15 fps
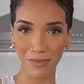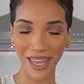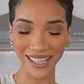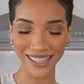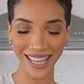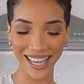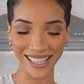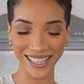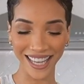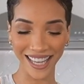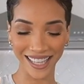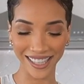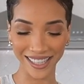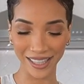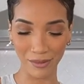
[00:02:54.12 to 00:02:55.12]
Pancake
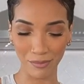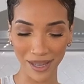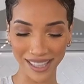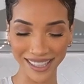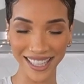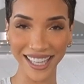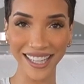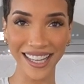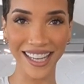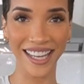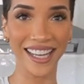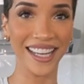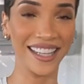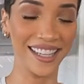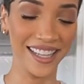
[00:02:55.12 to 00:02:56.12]
cake, pancake
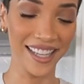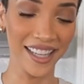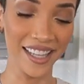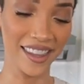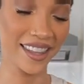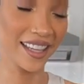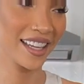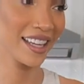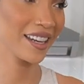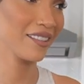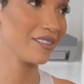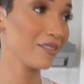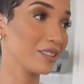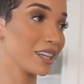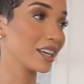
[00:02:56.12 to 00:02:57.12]
cake.
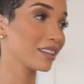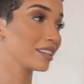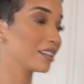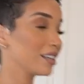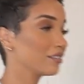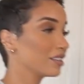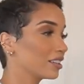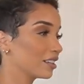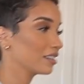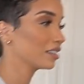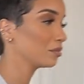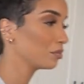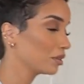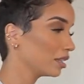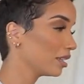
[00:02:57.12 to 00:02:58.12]
Then we got the oven
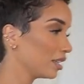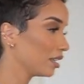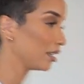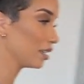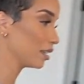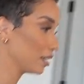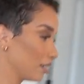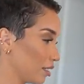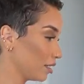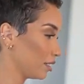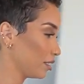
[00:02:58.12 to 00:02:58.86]
already preheated